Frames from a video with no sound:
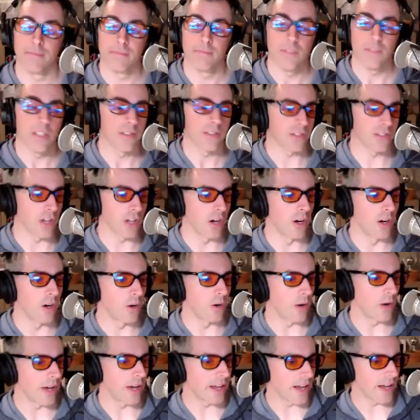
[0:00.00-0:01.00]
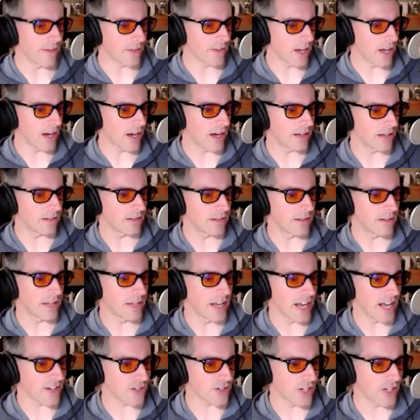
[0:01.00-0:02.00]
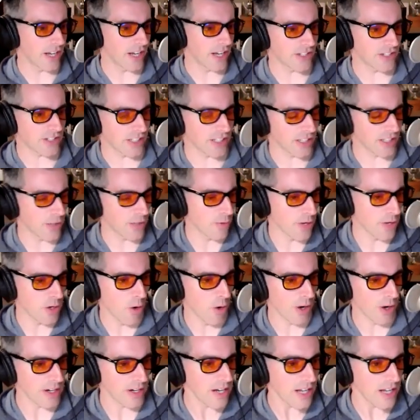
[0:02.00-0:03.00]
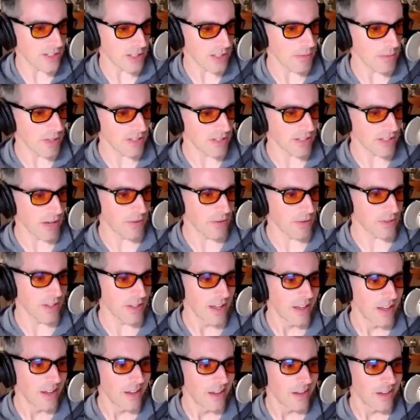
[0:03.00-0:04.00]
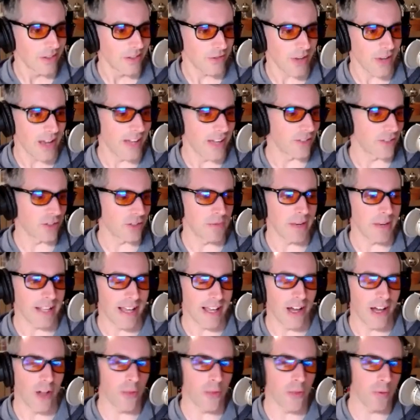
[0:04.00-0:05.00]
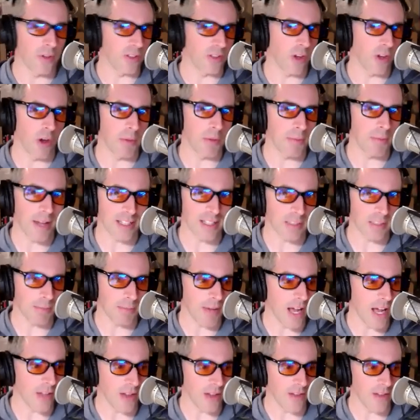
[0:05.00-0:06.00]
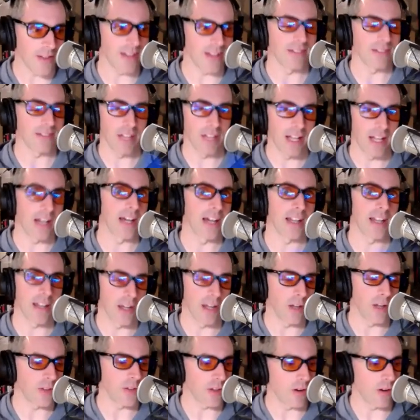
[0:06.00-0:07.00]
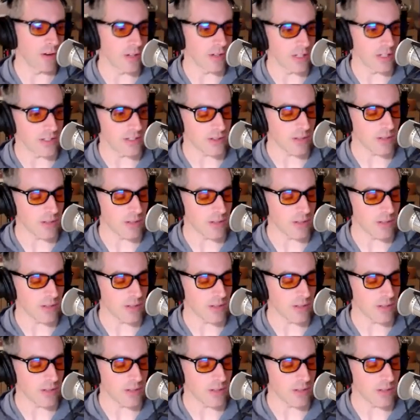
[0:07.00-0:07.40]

So, and I've got, and actually I just got done reorganizing because I was, I had too many health ones going back to back. I've had a mm-hmm. lot of health going on.